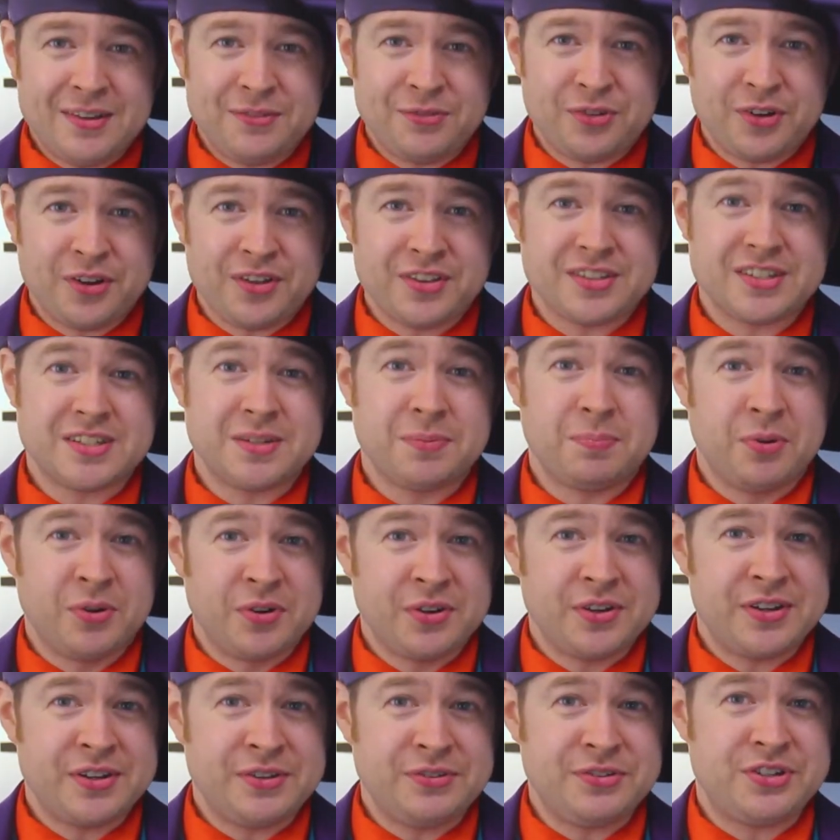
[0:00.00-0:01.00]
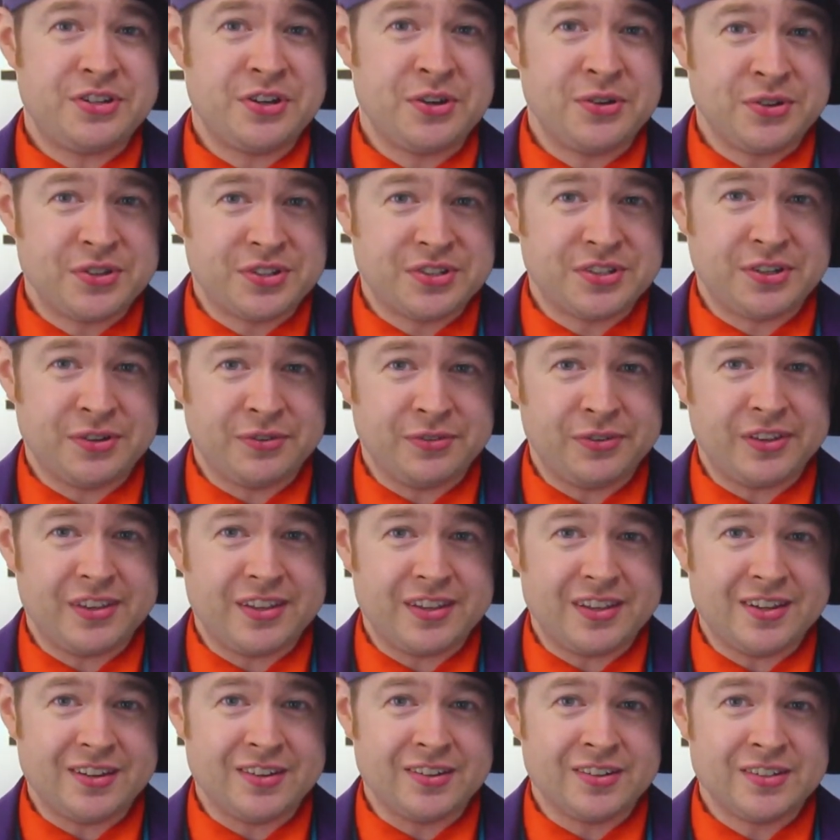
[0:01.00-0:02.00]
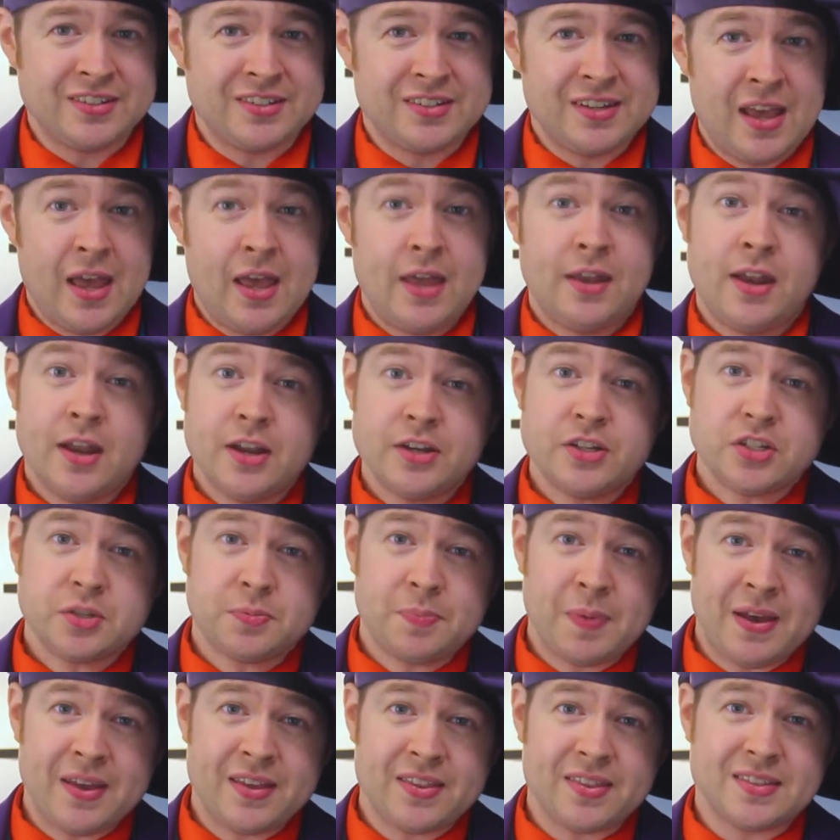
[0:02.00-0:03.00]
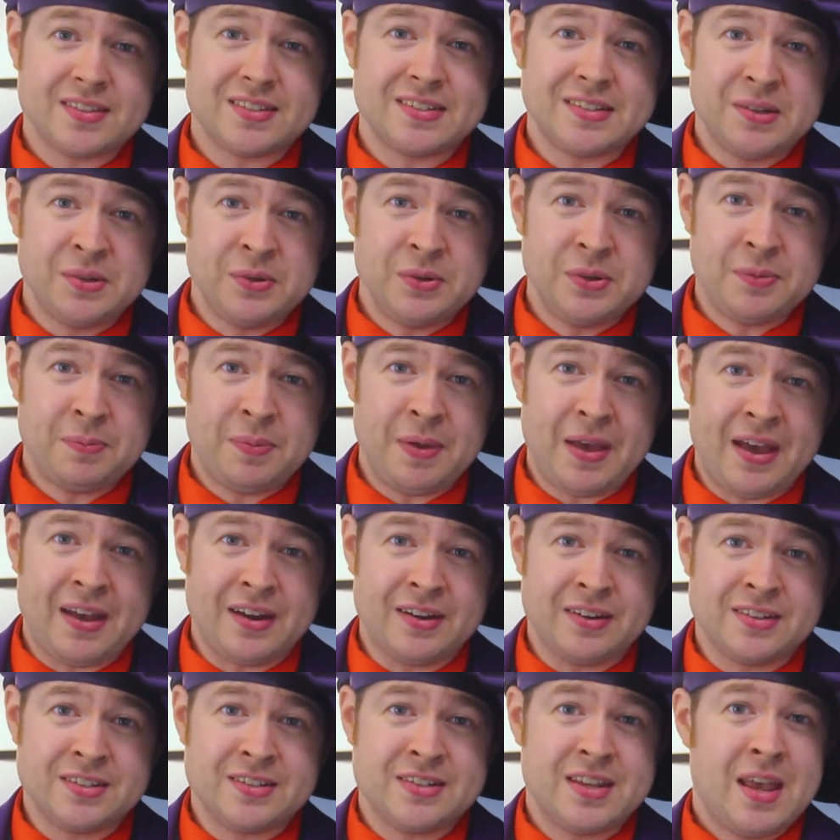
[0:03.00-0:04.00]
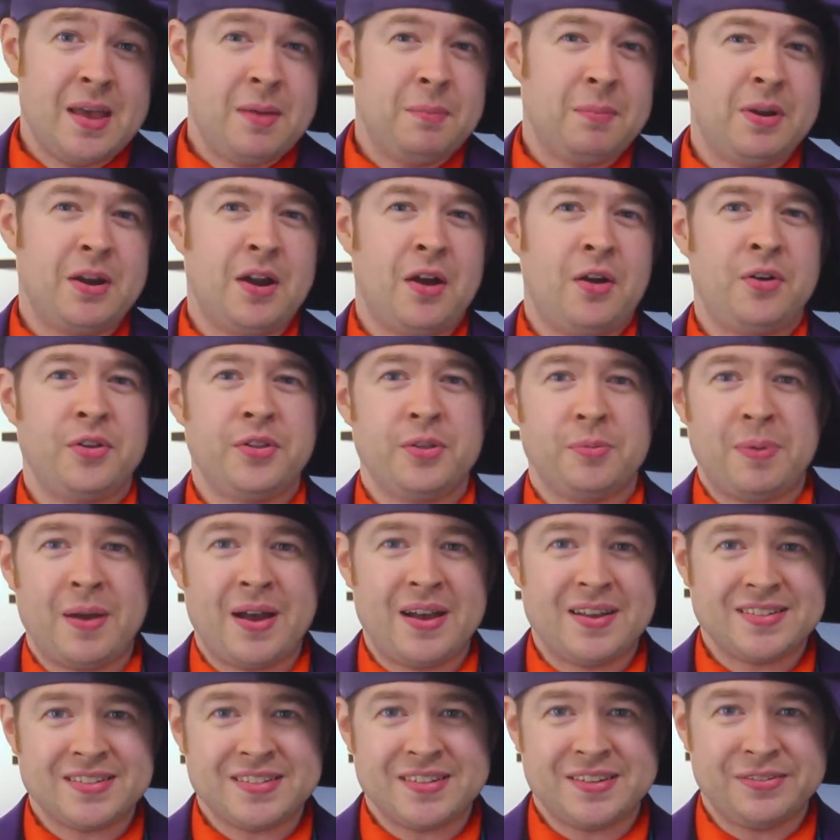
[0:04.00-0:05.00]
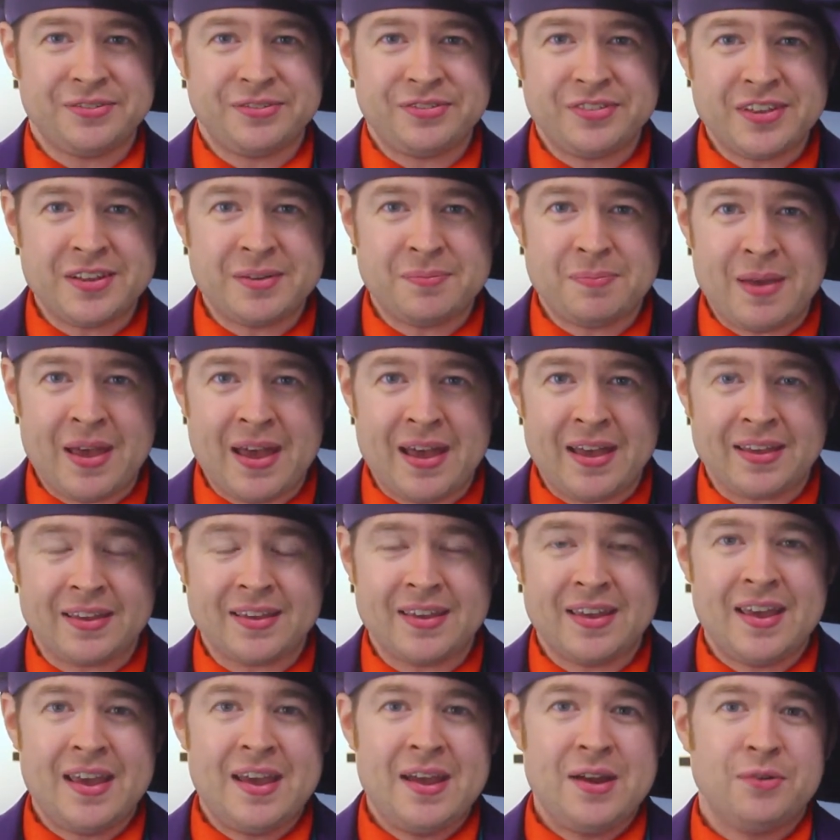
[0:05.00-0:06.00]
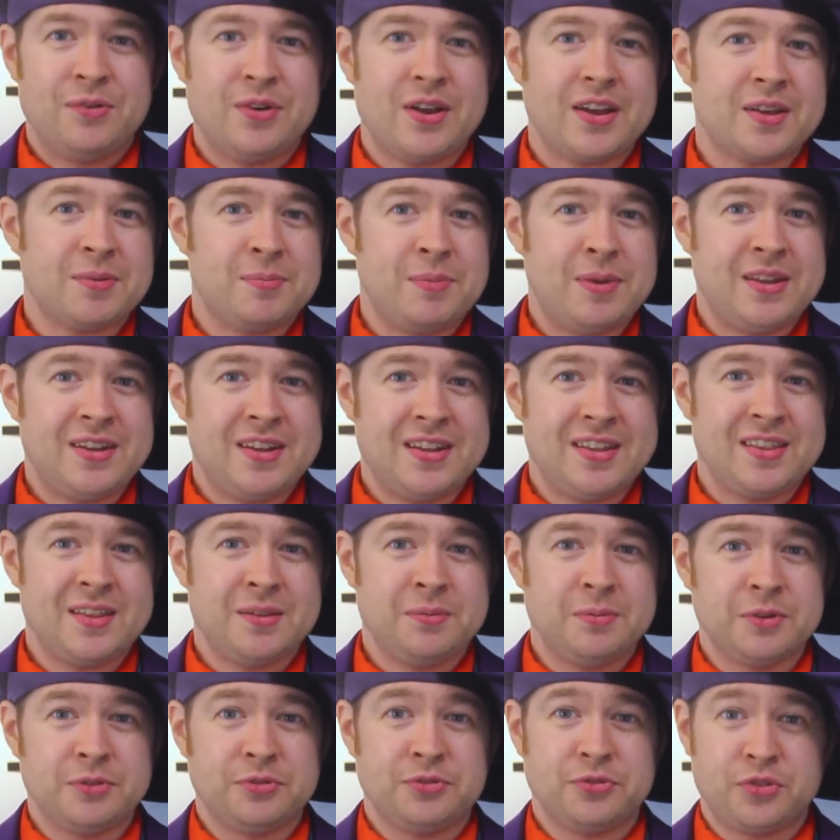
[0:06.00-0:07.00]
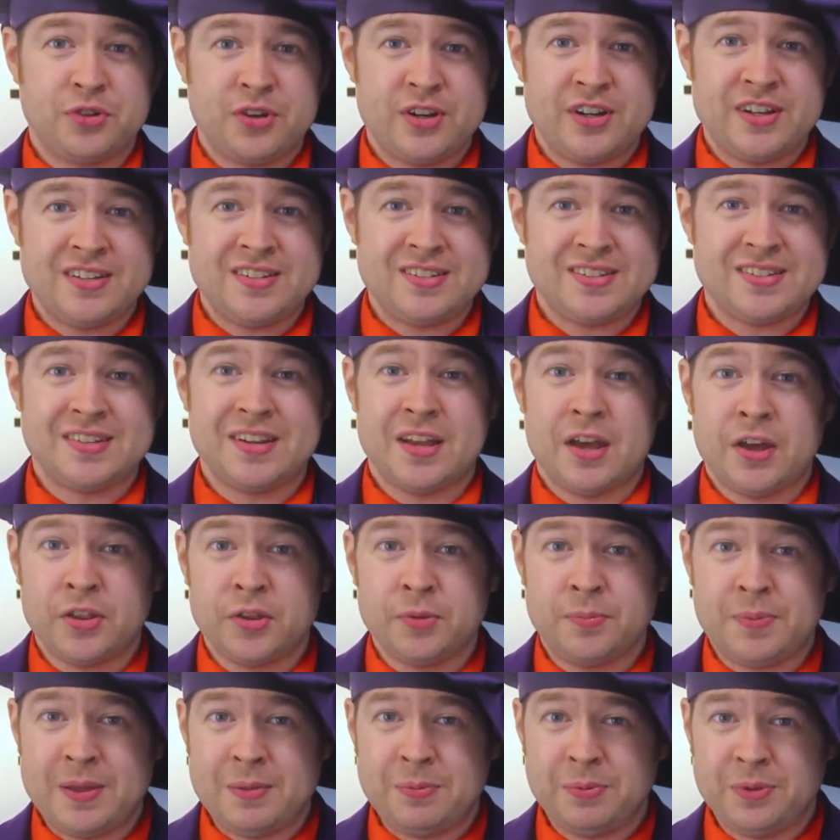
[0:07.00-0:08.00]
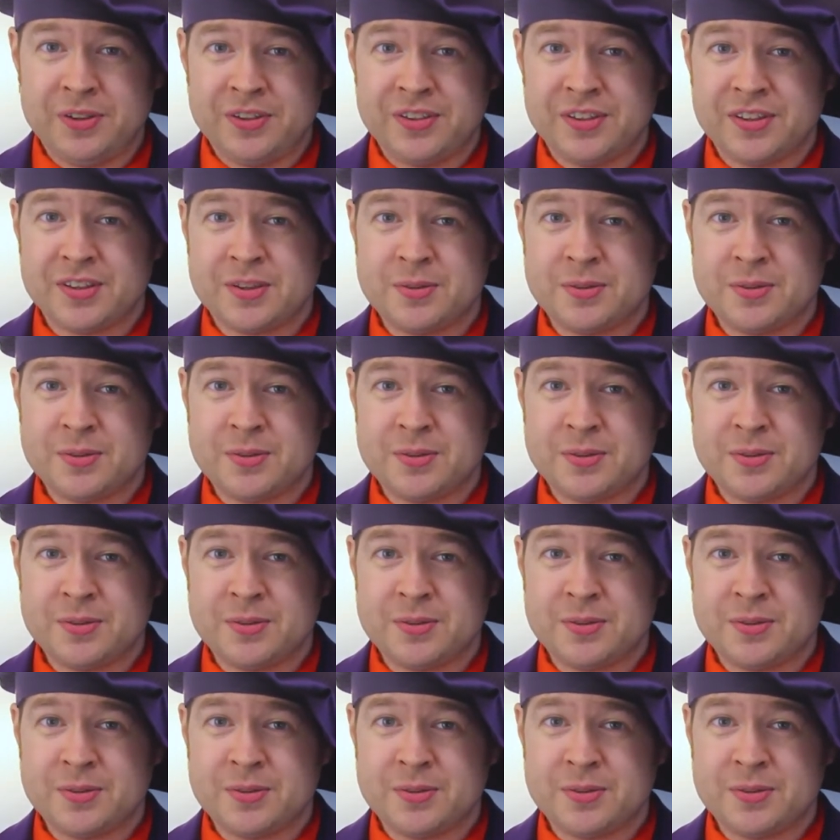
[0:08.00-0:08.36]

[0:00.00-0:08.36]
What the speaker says: you for all the support you've shown us over the years. Not just buying the sewing patterns, but all the positive feedback, recommending them to friends and to other people in the